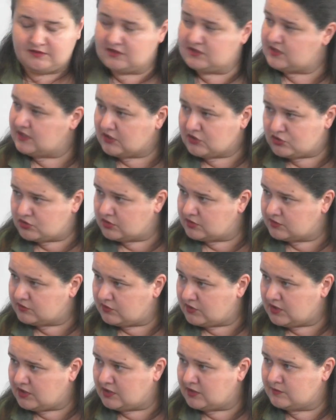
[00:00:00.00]
the sexual
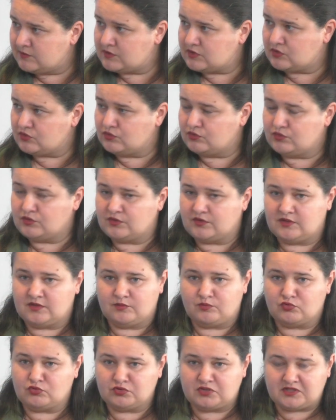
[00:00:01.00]
crimes or the
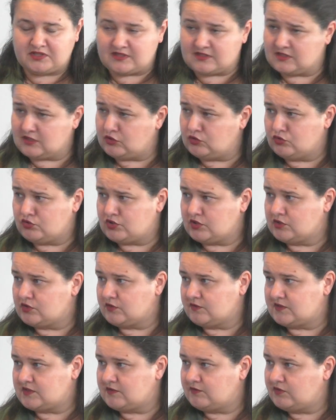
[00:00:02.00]
brutal executions
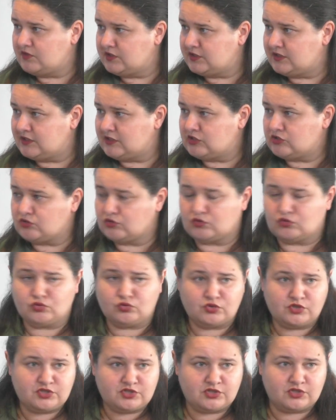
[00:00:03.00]
of civilians or
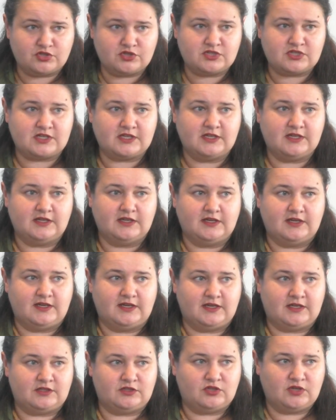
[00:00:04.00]
tortures.
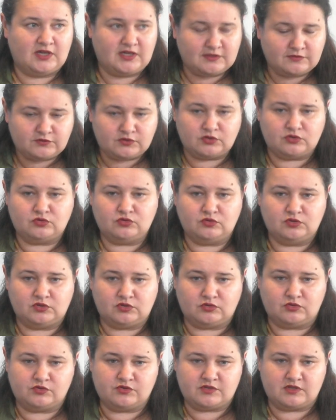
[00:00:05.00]
And you have to do it
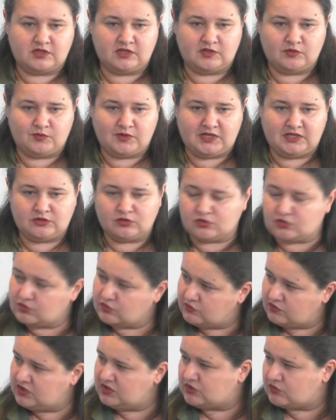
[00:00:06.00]
also in a way not
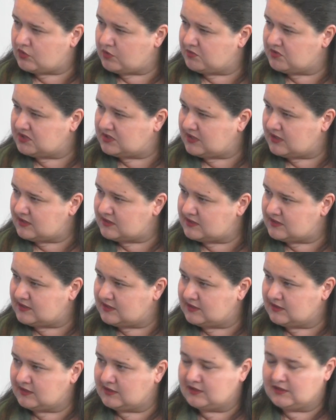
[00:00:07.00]
to re-traumatize
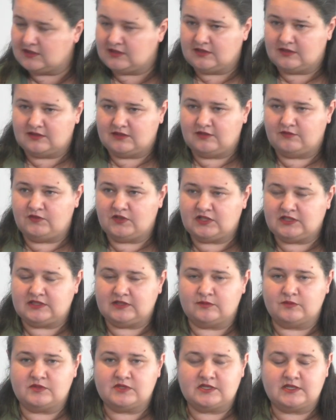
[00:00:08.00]
the, the
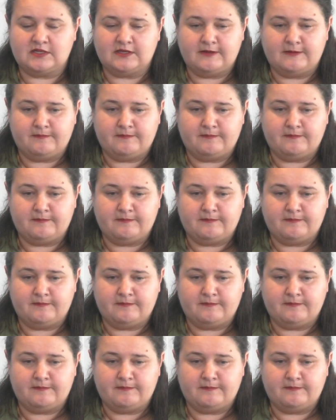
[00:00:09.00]
victims.